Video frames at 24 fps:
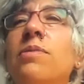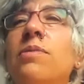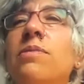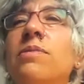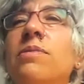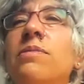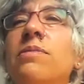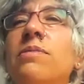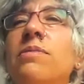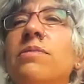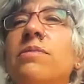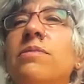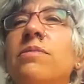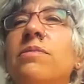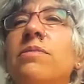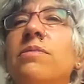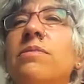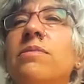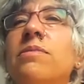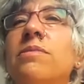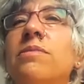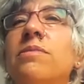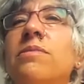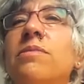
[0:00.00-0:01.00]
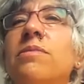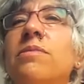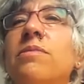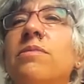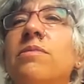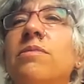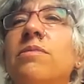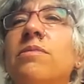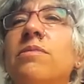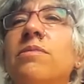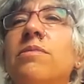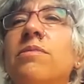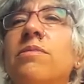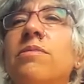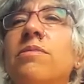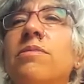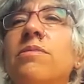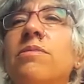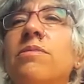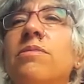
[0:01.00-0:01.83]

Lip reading: [no speech]